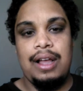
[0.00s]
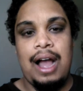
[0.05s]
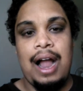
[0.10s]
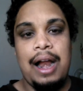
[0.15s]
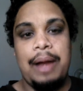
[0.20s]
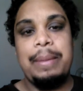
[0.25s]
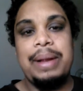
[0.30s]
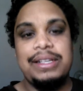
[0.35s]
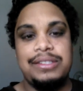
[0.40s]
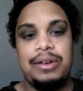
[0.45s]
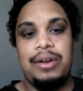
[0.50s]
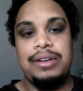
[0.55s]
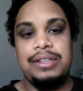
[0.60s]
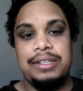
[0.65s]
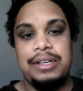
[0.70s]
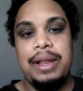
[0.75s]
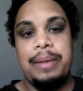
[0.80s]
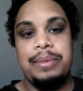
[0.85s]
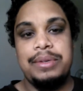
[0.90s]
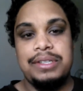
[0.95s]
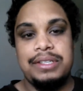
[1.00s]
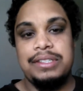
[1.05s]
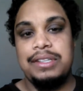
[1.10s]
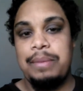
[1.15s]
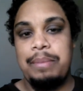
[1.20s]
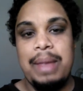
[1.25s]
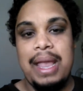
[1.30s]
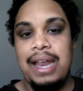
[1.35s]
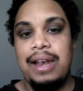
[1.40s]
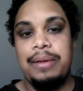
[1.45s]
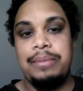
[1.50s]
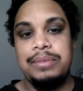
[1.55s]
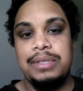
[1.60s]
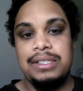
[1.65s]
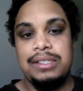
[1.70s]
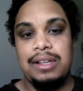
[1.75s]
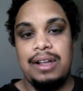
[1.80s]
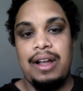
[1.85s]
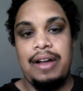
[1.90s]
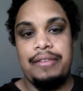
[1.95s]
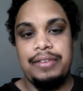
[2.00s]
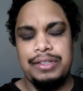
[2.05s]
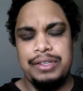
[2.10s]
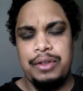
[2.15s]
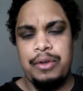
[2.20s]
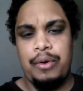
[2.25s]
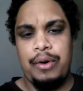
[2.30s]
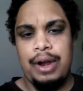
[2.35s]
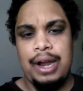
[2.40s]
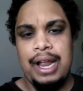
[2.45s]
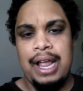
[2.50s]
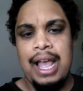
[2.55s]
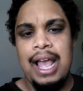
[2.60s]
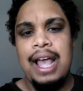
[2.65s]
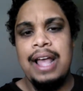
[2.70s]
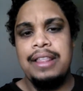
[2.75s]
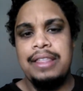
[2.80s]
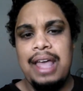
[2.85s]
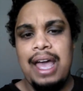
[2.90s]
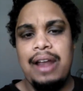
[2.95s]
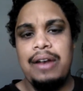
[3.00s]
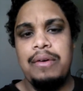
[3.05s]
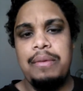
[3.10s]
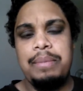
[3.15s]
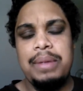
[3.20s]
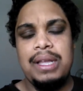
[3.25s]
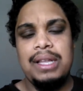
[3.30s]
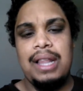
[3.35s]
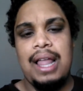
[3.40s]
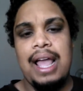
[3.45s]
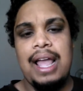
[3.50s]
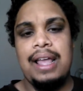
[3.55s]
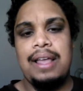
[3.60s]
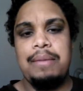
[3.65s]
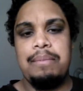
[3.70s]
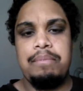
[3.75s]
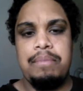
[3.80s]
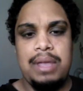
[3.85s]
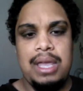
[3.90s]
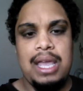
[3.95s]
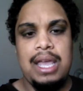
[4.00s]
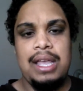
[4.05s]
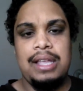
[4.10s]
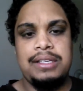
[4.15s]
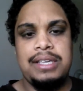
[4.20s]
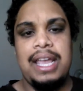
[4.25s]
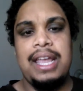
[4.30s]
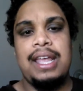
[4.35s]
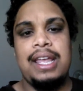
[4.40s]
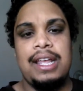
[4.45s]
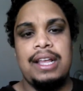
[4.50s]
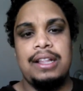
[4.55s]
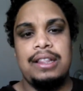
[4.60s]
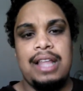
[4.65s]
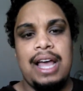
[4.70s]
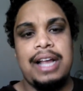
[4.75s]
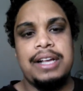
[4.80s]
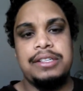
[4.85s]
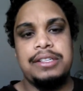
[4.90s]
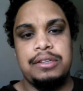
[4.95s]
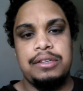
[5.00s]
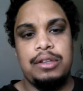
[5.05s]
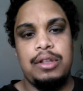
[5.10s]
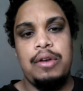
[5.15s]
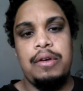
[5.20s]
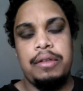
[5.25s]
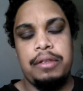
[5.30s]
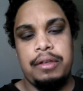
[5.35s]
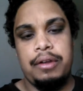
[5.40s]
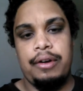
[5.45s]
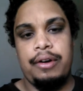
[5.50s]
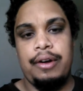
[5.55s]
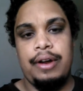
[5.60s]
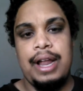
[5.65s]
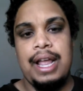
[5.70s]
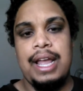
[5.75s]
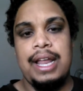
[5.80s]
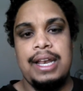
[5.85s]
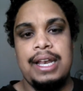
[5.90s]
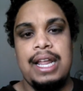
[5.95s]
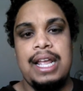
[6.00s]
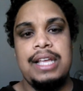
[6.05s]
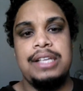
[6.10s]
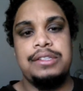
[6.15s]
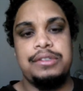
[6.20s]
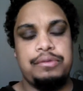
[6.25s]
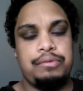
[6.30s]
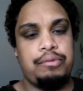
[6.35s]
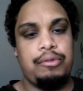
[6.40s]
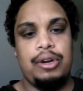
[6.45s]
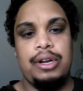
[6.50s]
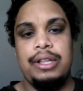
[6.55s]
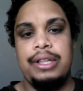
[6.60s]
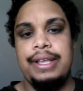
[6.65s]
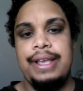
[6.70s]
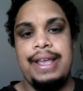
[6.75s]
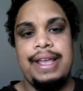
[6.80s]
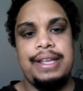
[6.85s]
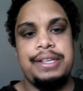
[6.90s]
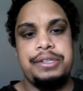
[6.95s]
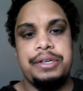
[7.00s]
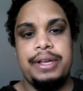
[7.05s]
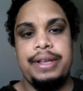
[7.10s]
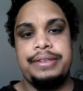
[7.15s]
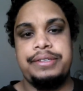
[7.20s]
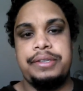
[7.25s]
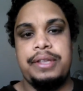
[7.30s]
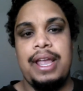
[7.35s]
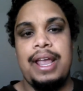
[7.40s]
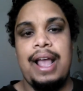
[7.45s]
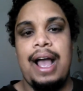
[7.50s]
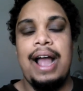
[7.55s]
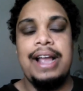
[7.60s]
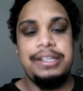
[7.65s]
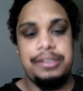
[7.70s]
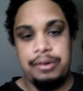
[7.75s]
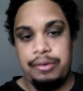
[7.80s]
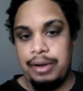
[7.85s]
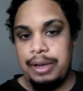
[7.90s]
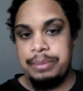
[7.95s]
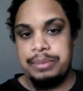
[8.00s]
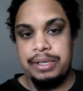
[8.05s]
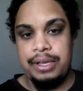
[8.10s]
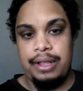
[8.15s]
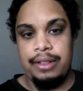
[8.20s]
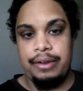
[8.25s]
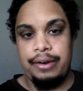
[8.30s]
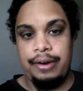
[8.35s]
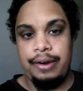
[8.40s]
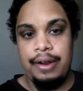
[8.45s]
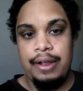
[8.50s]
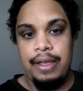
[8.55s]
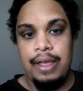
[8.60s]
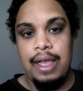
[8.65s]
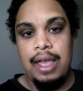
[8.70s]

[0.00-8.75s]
Iron Man's arch nemesis and made him just a cover story. That'll be like me taking Lex Luthor and he's really just a ice cream seller.